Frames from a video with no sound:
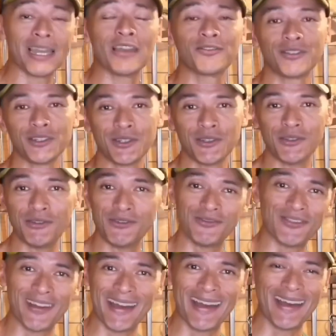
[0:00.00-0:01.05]
after
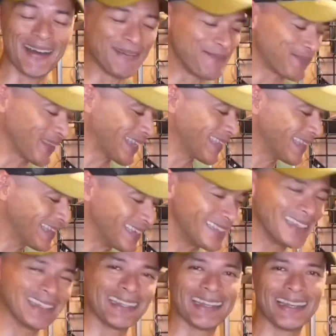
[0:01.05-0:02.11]
you've
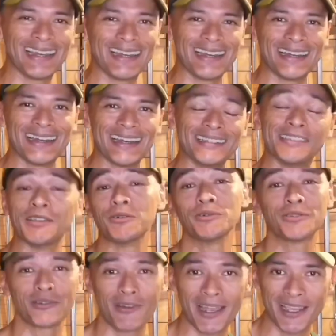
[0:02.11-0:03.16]
cleaned it, a
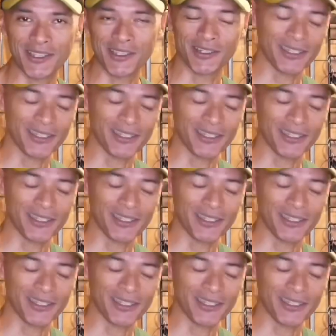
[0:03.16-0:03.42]
deodorizer,